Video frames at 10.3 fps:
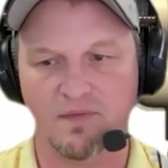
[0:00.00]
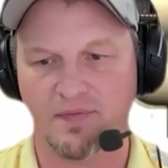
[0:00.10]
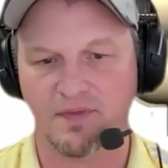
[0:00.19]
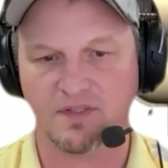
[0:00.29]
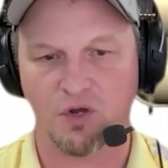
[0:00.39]

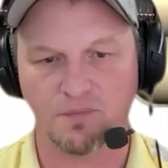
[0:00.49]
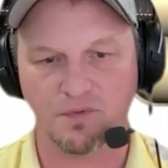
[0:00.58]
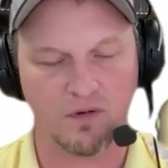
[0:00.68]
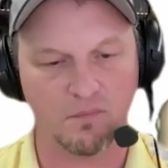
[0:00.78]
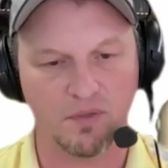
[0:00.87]
that the
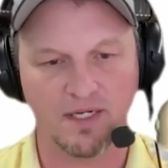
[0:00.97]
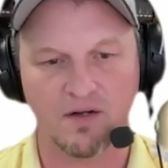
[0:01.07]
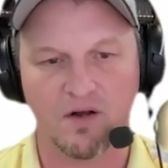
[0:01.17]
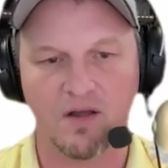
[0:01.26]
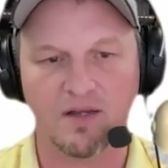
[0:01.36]
sculpts are
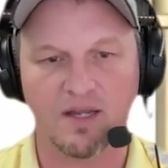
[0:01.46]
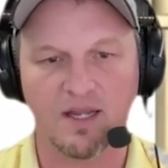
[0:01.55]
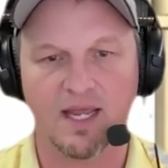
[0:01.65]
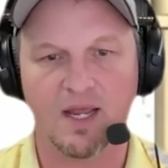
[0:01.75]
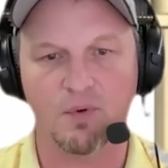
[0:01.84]
completed on,
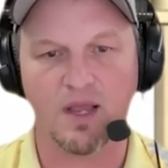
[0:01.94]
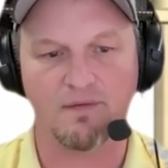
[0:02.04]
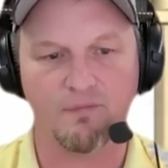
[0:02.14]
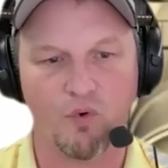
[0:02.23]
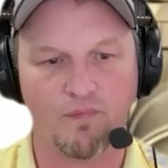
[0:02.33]
and we
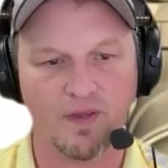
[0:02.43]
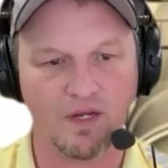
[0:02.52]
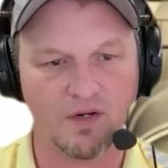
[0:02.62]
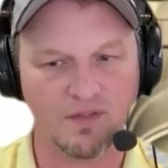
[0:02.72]
got four figures